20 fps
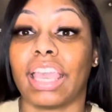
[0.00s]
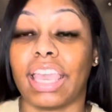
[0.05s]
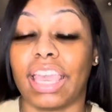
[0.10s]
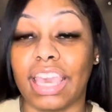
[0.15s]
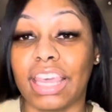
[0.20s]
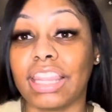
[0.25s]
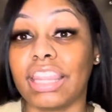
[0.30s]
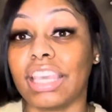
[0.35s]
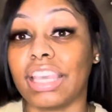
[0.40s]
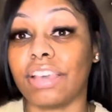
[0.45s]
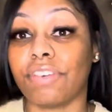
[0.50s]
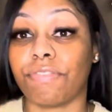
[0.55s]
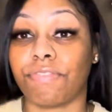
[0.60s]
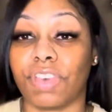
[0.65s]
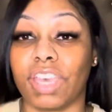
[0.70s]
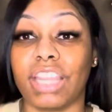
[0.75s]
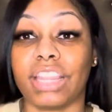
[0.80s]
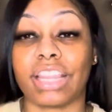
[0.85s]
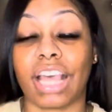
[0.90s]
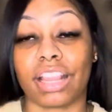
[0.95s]
In the
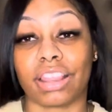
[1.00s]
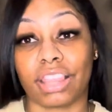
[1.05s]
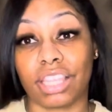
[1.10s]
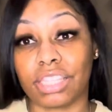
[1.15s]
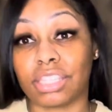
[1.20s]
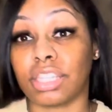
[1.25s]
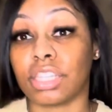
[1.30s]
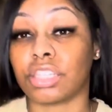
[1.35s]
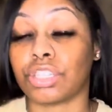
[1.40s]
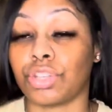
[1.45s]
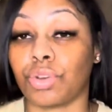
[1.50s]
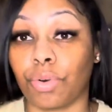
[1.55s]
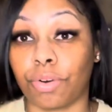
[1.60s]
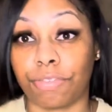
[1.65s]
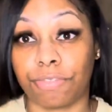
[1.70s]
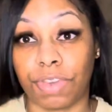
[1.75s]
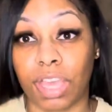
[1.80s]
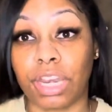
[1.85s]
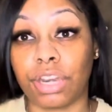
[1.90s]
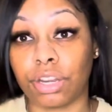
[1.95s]
event that this is your
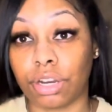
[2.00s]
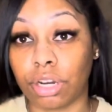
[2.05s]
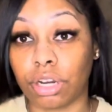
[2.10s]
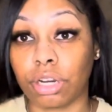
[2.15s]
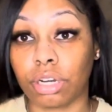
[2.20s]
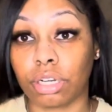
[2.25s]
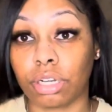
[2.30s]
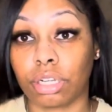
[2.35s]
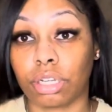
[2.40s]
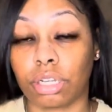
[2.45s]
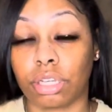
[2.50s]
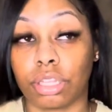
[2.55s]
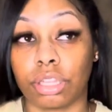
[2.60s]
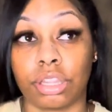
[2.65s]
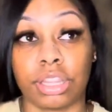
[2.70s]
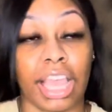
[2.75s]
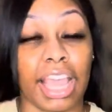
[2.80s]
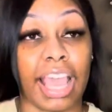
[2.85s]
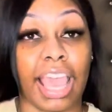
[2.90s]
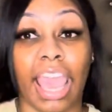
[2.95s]
vendor,
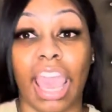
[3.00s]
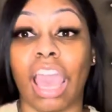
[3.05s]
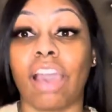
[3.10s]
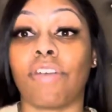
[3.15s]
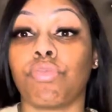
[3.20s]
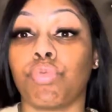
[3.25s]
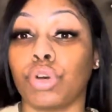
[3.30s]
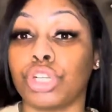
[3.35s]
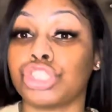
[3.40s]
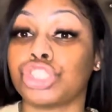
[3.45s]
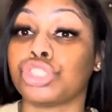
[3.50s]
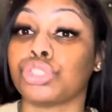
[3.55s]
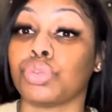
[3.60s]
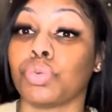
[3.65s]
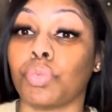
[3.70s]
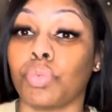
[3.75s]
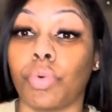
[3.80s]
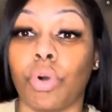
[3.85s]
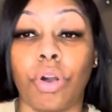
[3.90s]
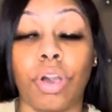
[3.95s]
they have what you
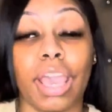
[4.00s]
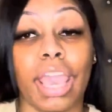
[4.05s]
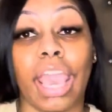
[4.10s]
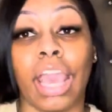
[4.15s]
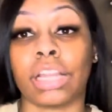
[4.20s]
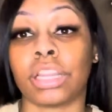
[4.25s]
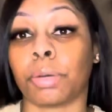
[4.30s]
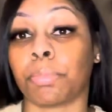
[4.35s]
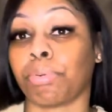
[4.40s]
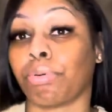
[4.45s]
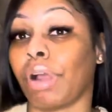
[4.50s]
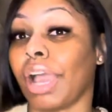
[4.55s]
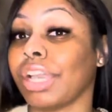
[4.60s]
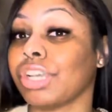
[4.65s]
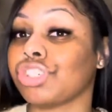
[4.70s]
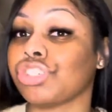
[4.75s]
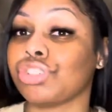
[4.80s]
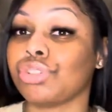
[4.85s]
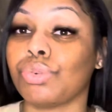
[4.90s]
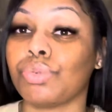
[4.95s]
want at the
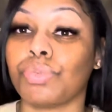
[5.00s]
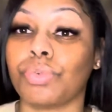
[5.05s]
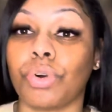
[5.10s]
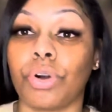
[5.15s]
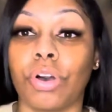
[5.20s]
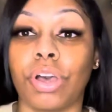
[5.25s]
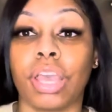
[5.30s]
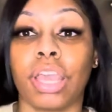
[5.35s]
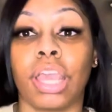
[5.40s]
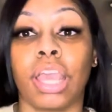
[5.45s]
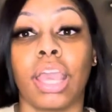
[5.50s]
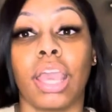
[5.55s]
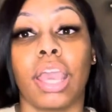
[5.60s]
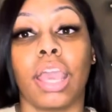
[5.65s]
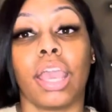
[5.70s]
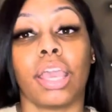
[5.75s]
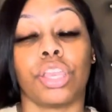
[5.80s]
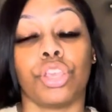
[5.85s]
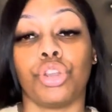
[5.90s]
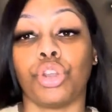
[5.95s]
price you want,
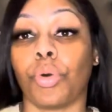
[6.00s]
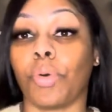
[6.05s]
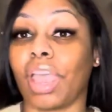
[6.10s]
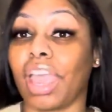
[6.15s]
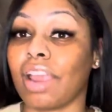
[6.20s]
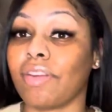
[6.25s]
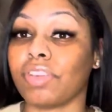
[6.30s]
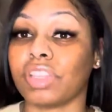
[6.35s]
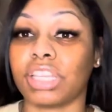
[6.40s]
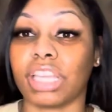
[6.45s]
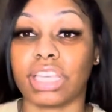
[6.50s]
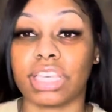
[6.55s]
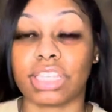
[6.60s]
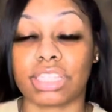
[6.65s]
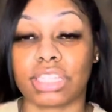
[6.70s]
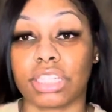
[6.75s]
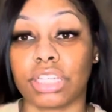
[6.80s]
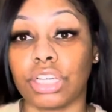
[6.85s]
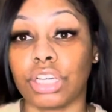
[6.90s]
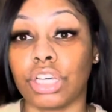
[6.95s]
you know, everything
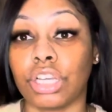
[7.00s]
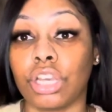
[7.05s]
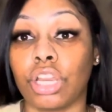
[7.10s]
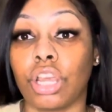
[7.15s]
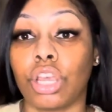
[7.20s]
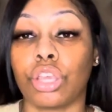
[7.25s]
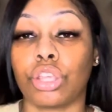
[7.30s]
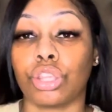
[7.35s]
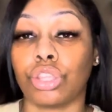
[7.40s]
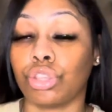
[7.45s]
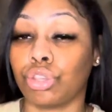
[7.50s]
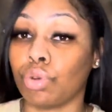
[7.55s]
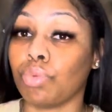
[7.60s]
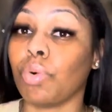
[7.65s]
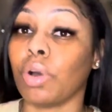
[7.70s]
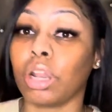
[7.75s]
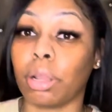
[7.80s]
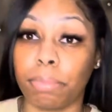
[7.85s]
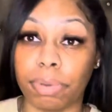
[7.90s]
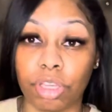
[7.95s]
is good. You
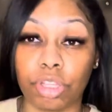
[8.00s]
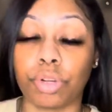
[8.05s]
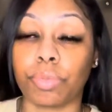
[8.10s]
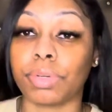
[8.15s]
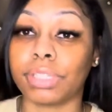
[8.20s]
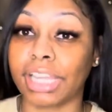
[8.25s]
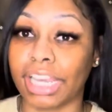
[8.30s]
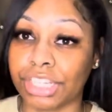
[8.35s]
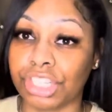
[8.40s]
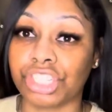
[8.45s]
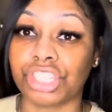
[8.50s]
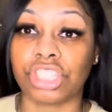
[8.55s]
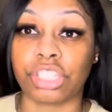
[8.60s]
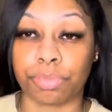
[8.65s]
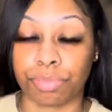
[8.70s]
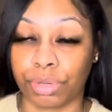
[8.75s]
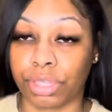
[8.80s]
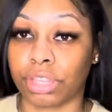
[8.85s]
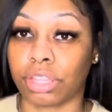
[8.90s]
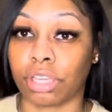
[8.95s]
want to build a
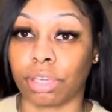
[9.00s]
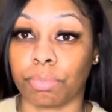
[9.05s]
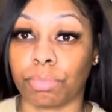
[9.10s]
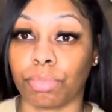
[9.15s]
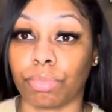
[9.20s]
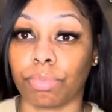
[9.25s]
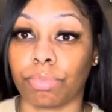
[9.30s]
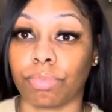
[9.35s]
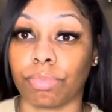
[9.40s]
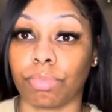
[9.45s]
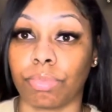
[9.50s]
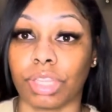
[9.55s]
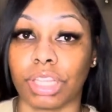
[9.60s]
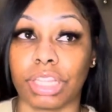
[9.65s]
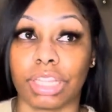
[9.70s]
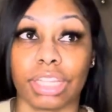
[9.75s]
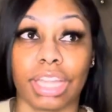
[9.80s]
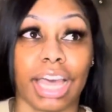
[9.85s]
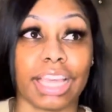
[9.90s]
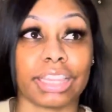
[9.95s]
relationship with them.
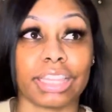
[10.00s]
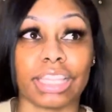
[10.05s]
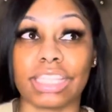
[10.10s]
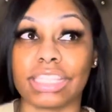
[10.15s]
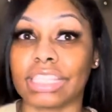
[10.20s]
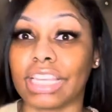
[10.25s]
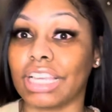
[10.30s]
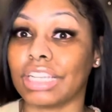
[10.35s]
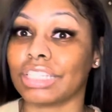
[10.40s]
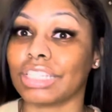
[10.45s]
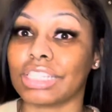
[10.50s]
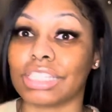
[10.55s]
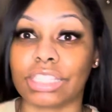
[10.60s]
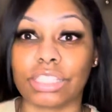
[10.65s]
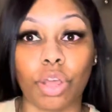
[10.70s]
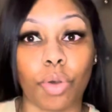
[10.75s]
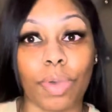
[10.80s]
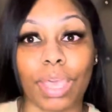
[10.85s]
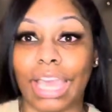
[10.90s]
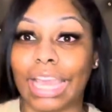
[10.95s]
Like this ain't just
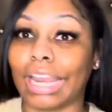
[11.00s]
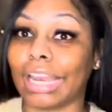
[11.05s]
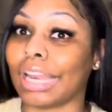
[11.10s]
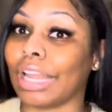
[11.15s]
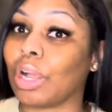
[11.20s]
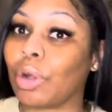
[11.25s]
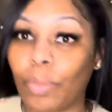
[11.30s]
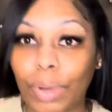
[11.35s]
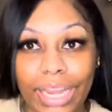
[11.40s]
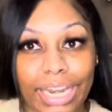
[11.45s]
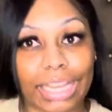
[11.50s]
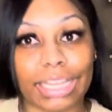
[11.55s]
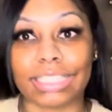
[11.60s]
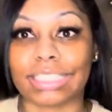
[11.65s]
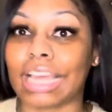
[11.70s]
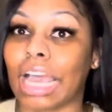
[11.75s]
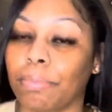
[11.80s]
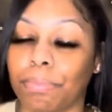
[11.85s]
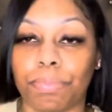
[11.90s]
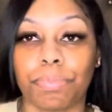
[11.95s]
no hit it and quit it
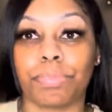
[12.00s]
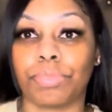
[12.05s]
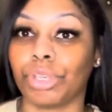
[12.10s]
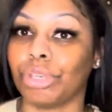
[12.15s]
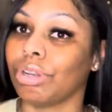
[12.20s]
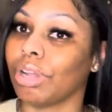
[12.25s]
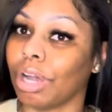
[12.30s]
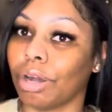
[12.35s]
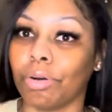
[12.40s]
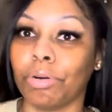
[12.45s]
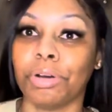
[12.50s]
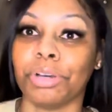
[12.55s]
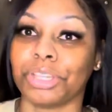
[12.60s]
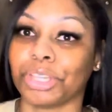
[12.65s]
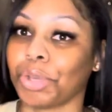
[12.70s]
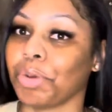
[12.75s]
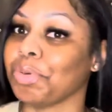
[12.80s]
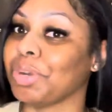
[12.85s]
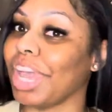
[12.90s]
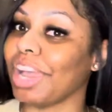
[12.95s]
type, you know,
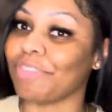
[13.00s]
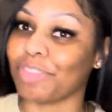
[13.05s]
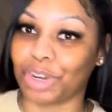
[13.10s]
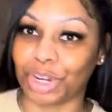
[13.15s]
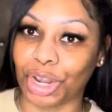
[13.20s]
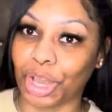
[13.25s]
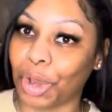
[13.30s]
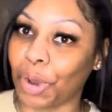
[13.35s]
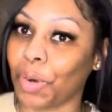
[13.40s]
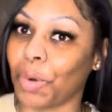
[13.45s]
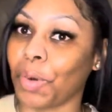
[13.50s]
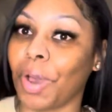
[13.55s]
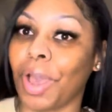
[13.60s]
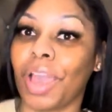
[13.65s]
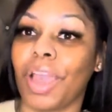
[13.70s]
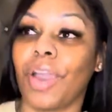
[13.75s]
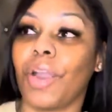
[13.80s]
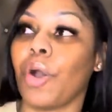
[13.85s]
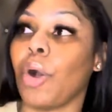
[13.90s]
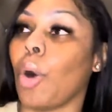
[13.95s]
you never know
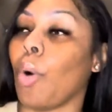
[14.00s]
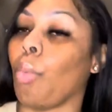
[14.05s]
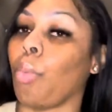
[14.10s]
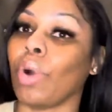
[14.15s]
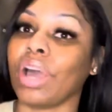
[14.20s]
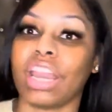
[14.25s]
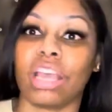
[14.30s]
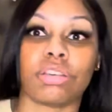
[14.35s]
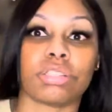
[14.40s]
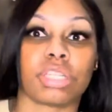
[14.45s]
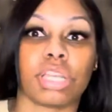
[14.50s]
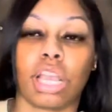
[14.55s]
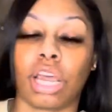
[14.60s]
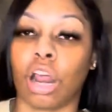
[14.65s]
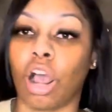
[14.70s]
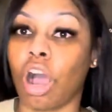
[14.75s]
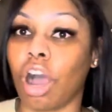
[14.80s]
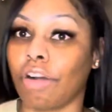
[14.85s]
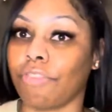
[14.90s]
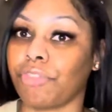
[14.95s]
what else they're going
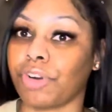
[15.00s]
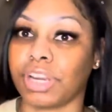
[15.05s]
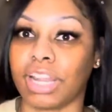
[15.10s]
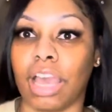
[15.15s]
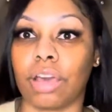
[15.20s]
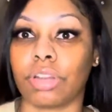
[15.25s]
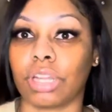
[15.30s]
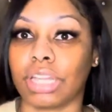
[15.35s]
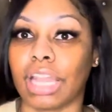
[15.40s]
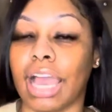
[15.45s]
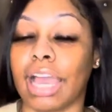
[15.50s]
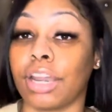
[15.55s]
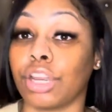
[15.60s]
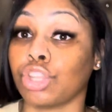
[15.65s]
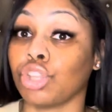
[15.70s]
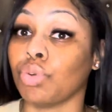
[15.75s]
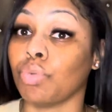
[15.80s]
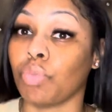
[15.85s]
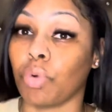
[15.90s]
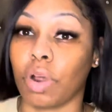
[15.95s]
to offer down the line.
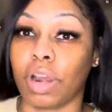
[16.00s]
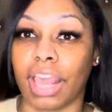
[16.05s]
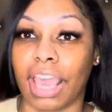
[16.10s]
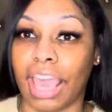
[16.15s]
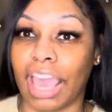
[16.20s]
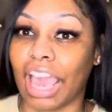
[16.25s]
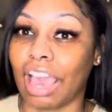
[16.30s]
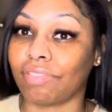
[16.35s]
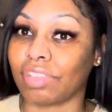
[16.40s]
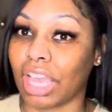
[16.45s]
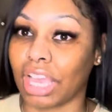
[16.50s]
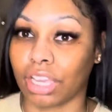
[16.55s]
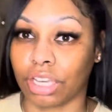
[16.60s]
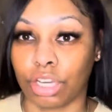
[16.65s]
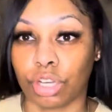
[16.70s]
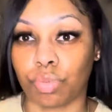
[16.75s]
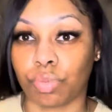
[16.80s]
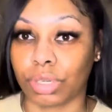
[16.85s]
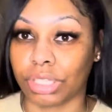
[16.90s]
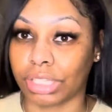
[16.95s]
And you want to have that
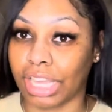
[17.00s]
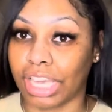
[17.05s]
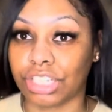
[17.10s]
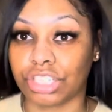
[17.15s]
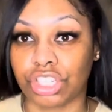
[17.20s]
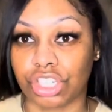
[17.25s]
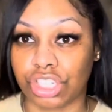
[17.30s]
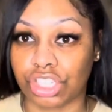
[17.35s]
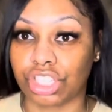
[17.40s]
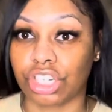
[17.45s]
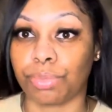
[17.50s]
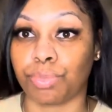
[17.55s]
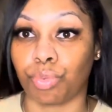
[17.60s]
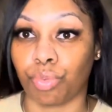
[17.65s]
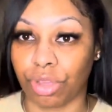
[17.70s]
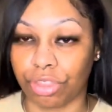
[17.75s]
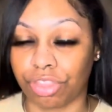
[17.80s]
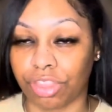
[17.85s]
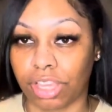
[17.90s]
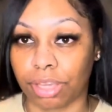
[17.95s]
good relationship
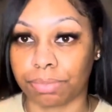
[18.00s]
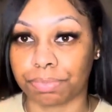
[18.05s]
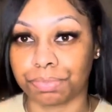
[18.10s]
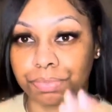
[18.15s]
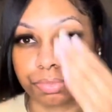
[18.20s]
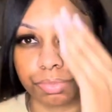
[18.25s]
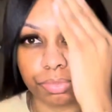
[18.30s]
with them.